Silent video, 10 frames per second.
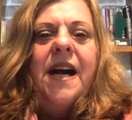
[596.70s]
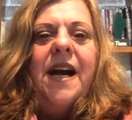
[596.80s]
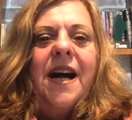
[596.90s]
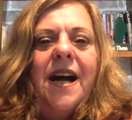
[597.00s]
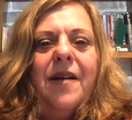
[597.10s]

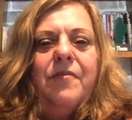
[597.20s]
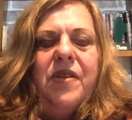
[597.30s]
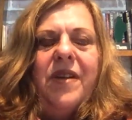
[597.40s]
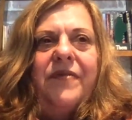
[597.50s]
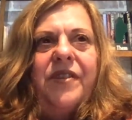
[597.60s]
You
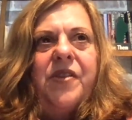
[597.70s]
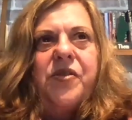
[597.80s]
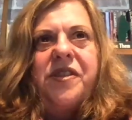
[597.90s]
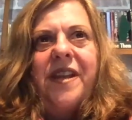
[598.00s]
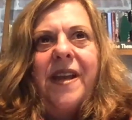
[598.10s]
have to
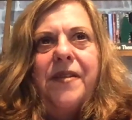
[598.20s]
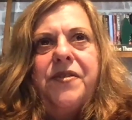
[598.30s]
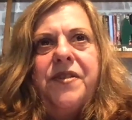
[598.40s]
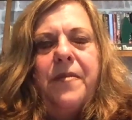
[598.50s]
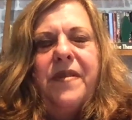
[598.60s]
understand
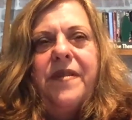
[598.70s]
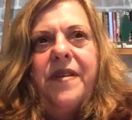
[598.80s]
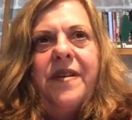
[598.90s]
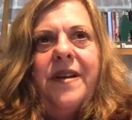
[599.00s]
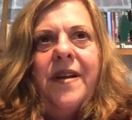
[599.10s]
some of
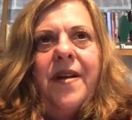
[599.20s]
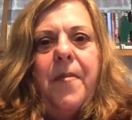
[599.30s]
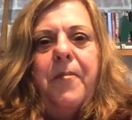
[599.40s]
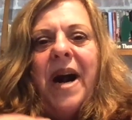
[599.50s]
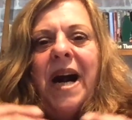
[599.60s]
the
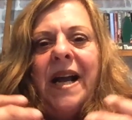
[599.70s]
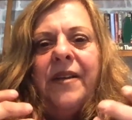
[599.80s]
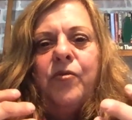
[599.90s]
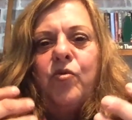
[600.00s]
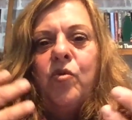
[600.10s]

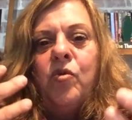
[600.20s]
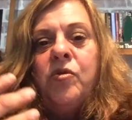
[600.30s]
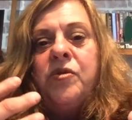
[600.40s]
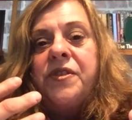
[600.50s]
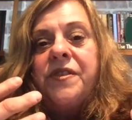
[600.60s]
mind
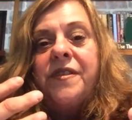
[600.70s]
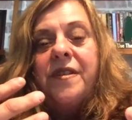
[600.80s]
rules.